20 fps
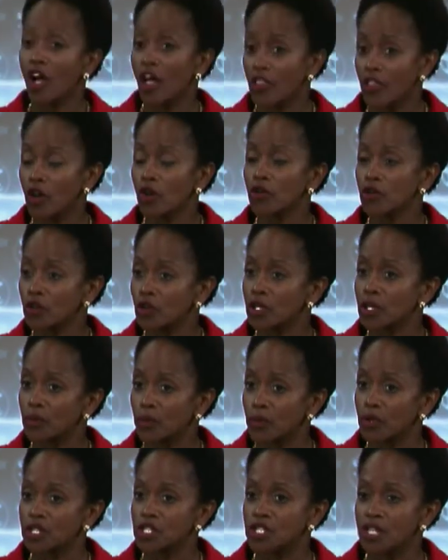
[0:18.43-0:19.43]
although you can
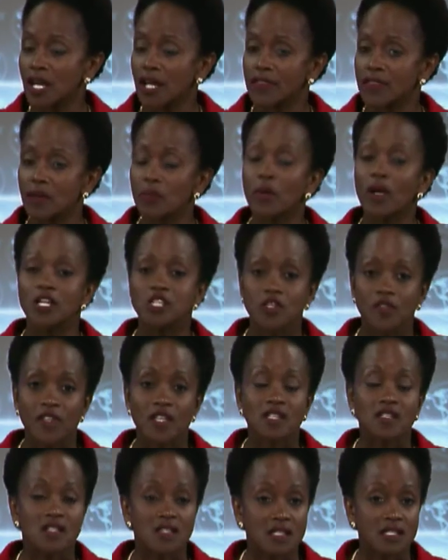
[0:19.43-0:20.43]
appreciate that much of
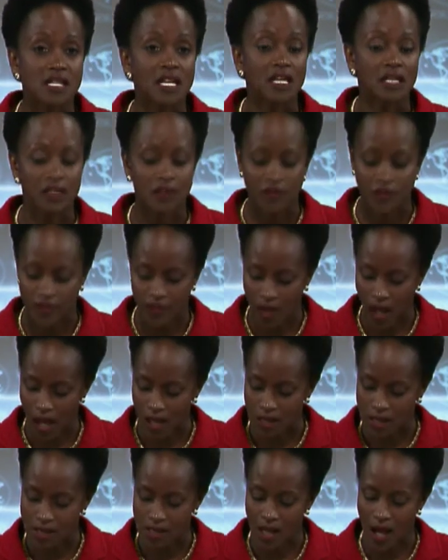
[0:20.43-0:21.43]
this is still in
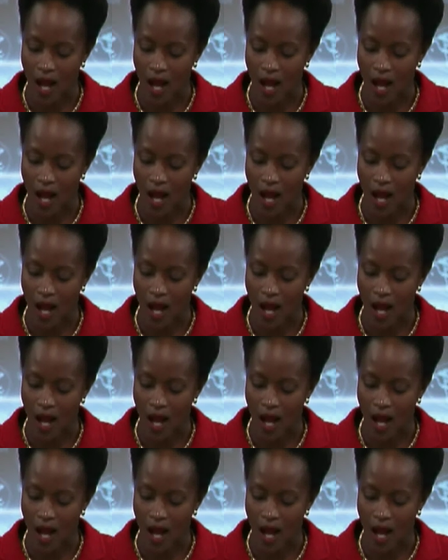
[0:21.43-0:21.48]
flux,